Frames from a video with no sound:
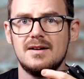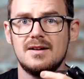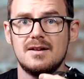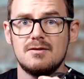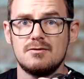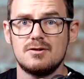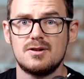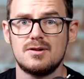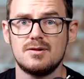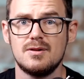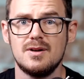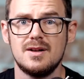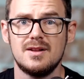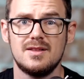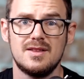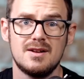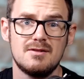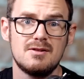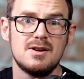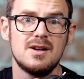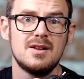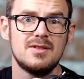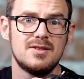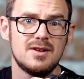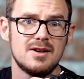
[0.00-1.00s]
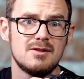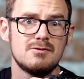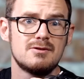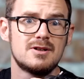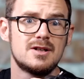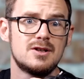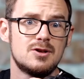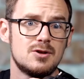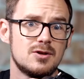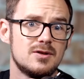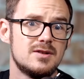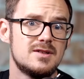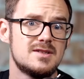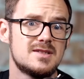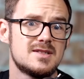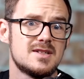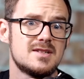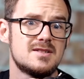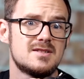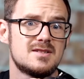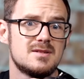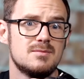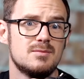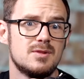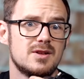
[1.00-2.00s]
They are a good
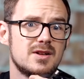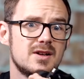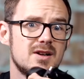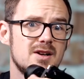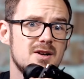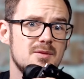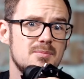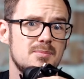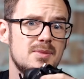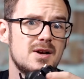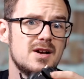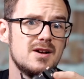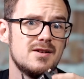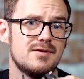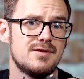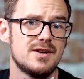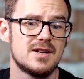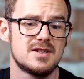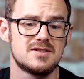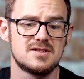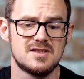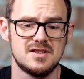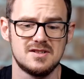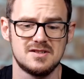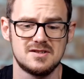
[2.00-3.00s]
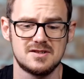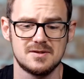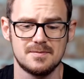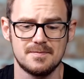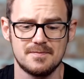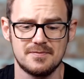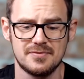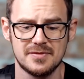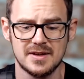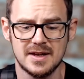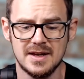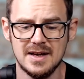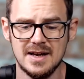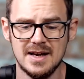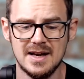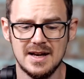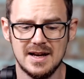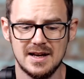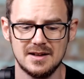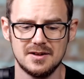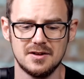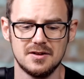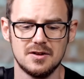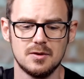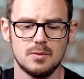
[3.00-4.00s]
system, but they're not a perfect system.
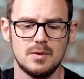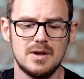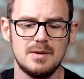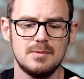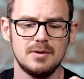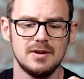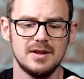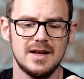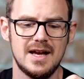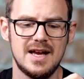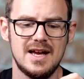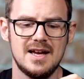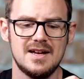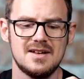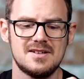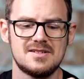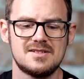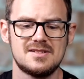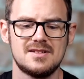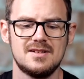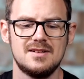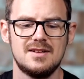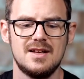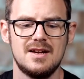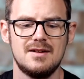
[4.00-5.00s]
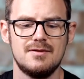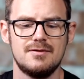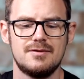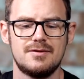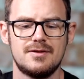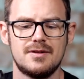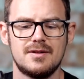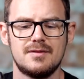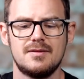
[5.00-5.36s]
And on the Weebill S, they've